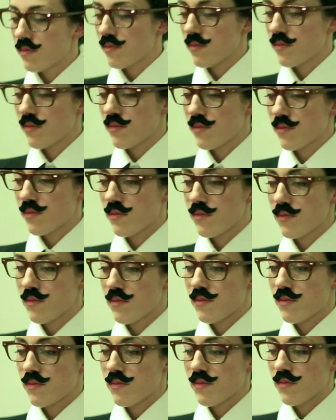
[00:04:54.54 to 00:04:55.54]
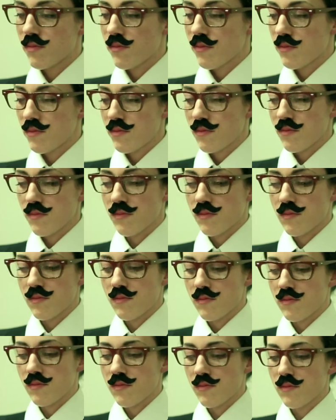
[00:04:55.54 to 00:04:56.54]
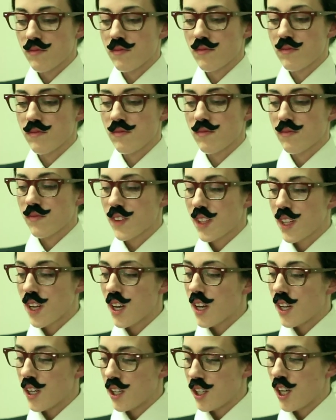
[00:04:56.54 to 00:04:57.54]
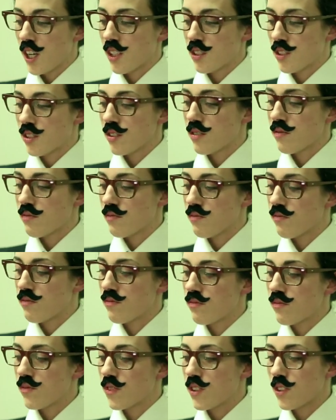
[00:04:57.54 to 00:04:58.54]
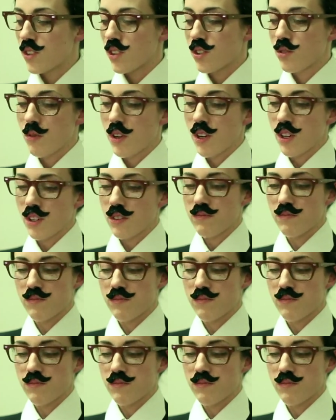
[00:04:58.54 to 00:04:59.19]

Lastly, since there is no equivalent threat of castration to the young girl, as she is already